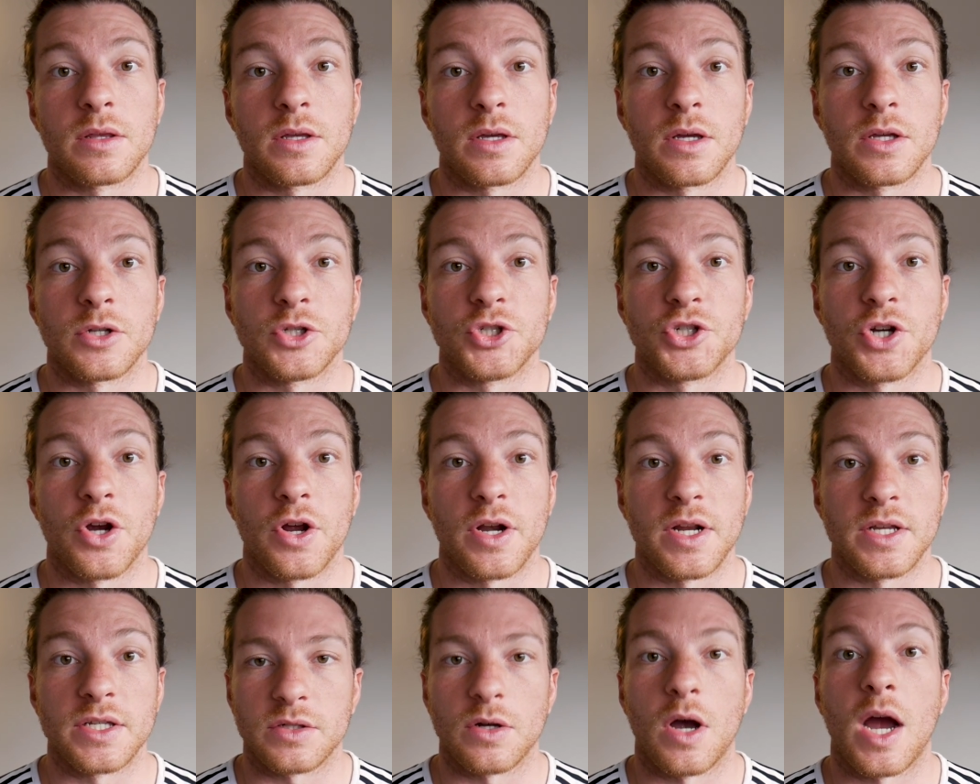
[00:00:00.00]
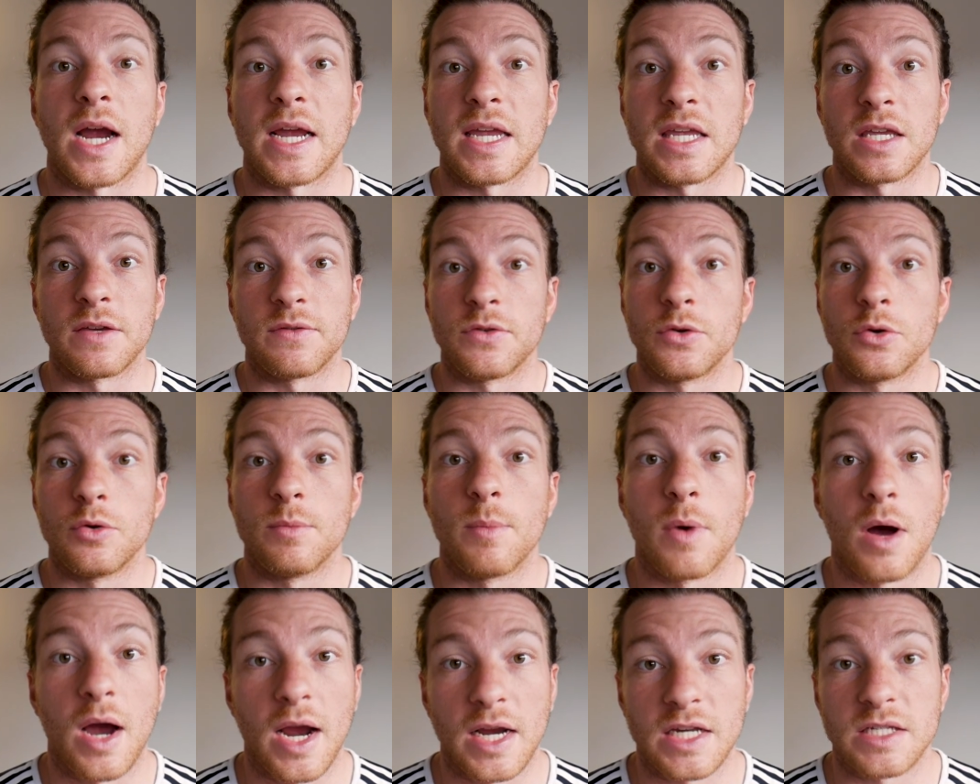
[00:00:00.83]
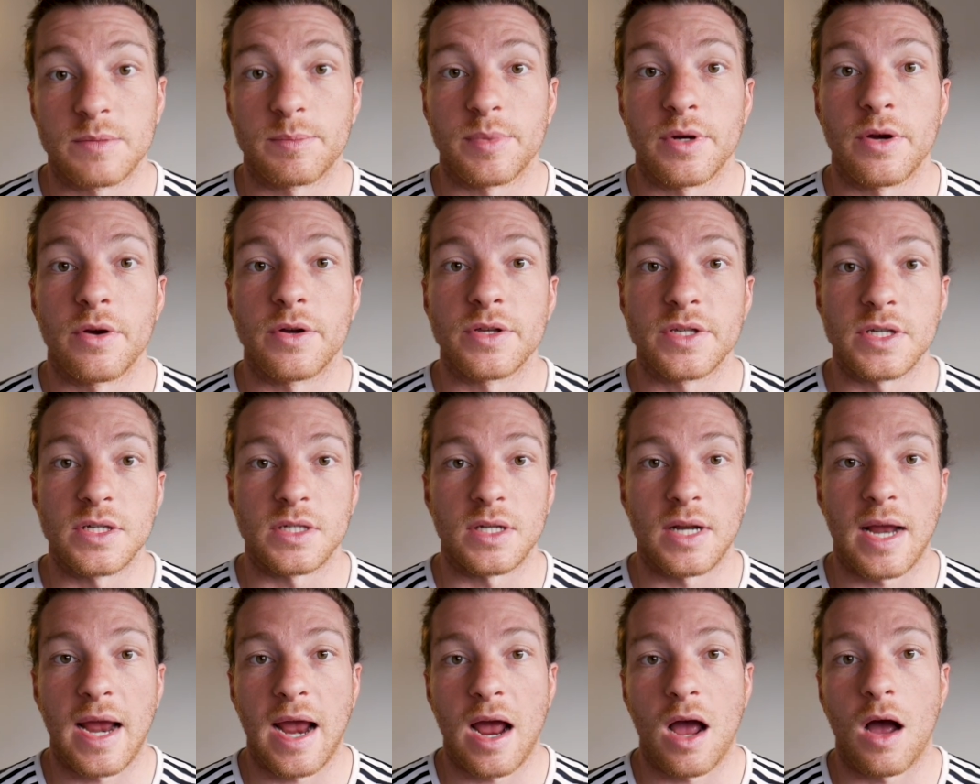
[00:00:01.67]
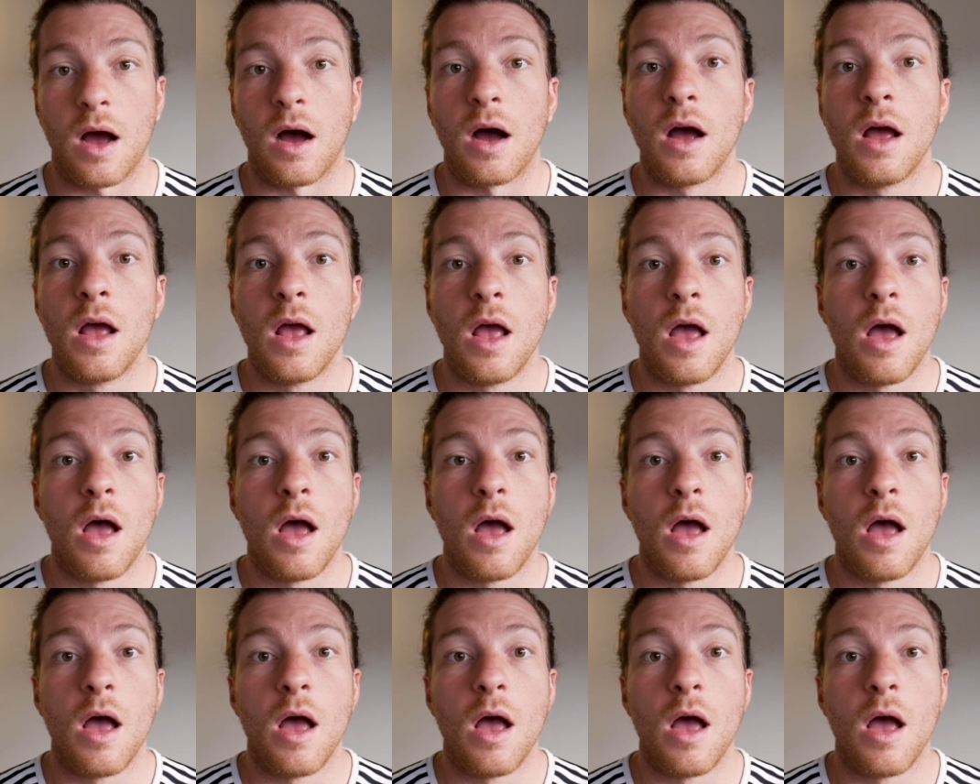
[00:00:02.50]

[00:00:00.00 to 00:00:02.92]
the journey so I can give you my experiences and how